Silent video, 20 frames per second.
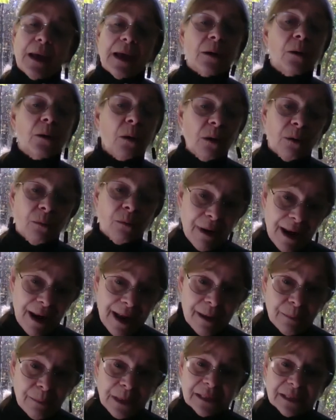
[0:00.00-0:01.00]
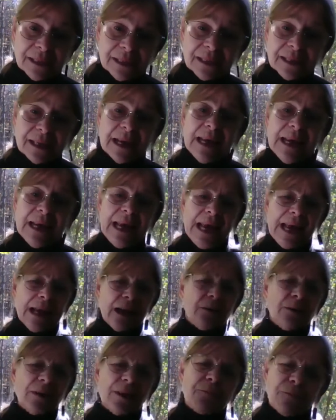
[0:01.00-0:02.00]
Angora rabbits,
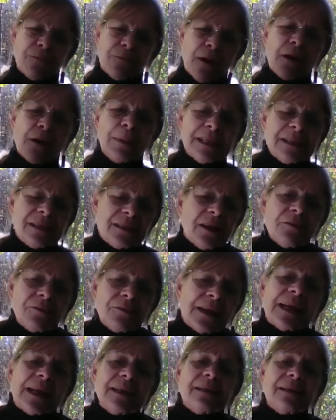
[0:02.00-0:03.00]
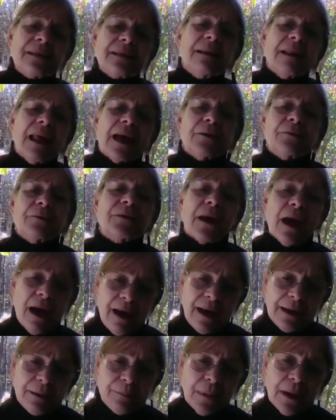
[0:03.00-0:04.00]
and the farming stuff takes a lot of
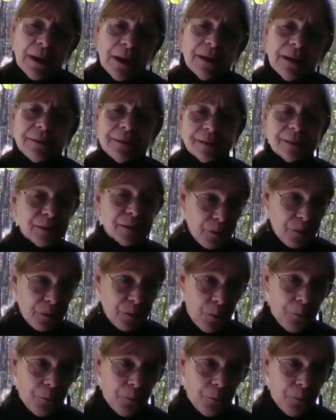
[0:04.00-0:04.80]
time. So